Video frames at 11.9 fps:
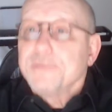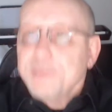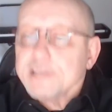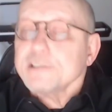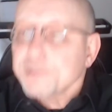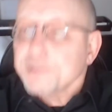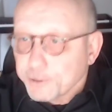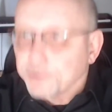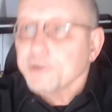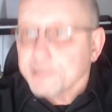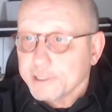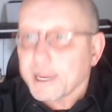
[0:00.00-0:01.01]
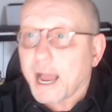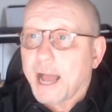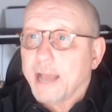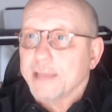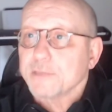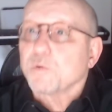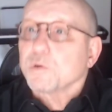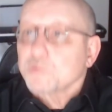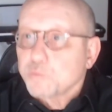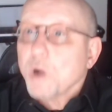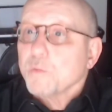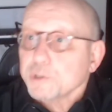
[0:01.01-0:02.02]
this third tithe
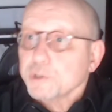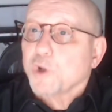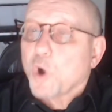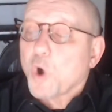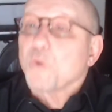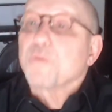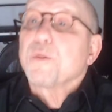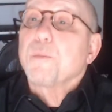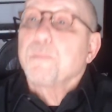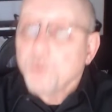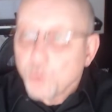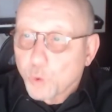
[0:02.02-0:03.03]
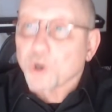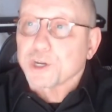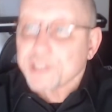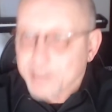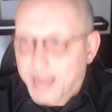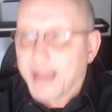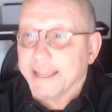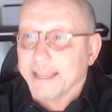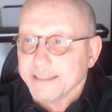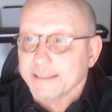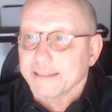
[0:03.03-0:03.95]
was what was called the poor tithe.